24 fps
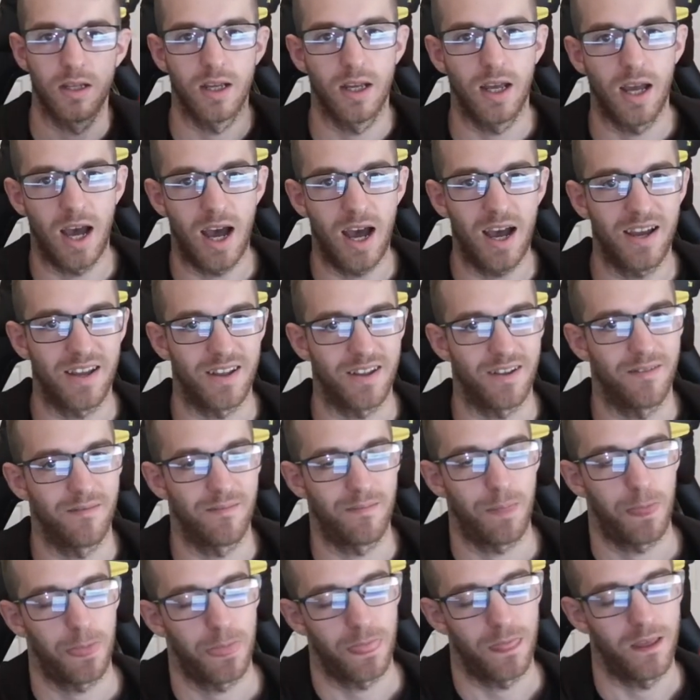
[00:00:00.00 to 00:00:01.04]
Hi.
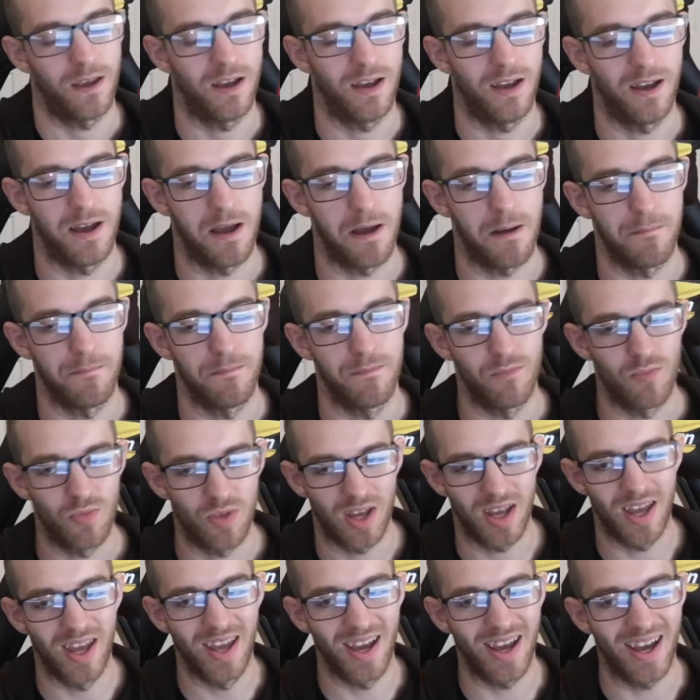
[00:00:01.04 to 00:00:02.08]

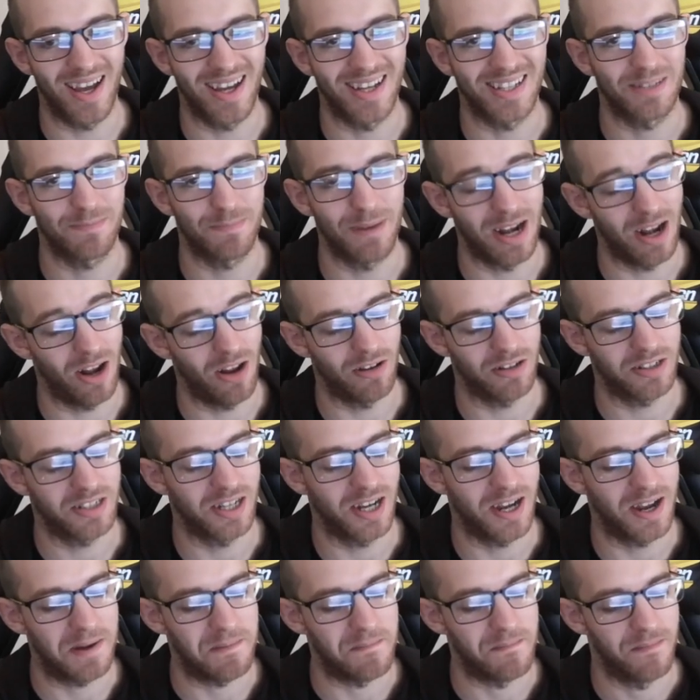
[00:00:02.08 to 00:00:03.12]
It's been a long
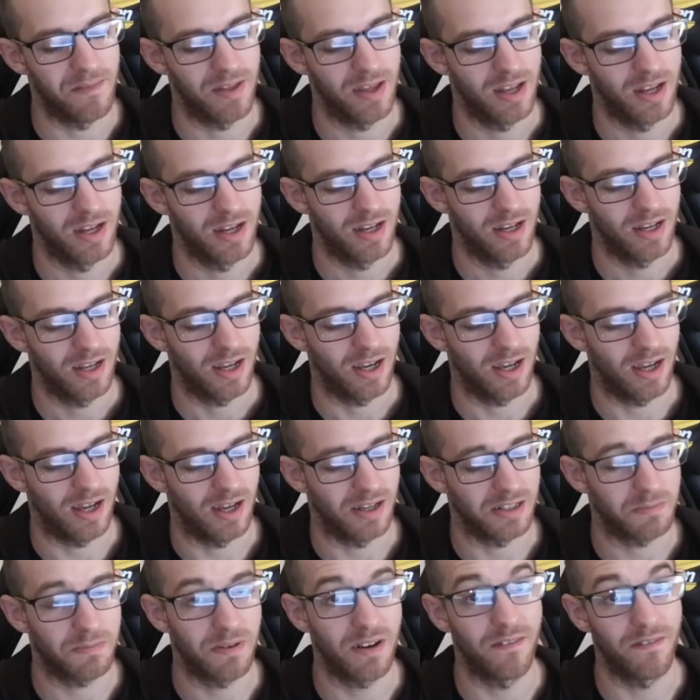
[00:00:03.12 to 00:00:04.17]
time.
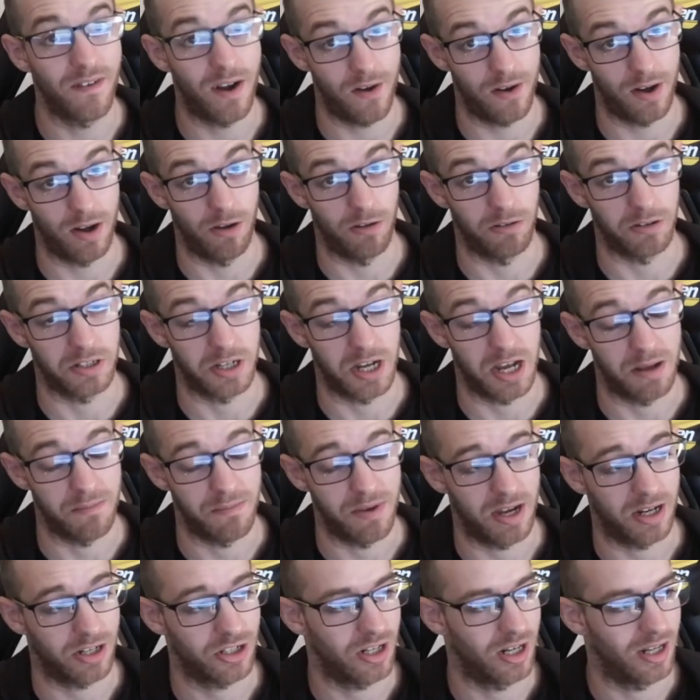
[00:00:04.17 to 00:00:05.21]
It's been a very long time,
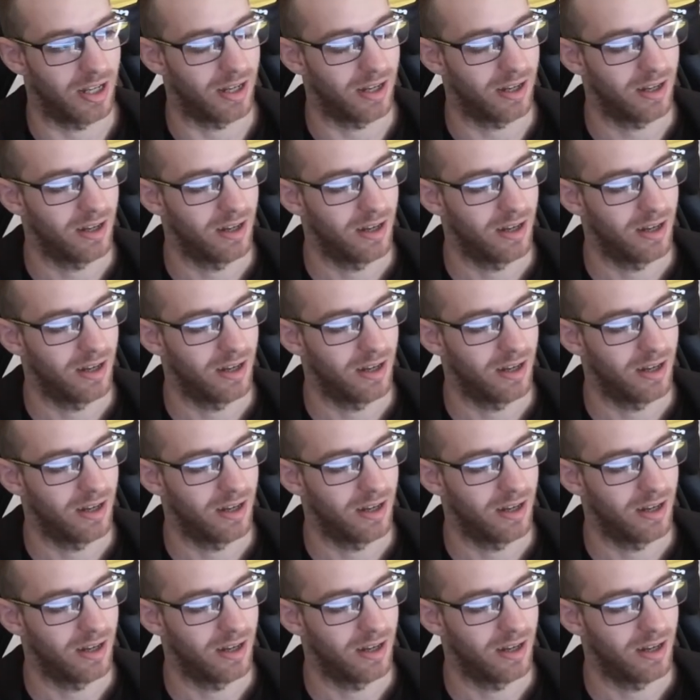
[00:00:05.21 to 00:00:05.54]
actually.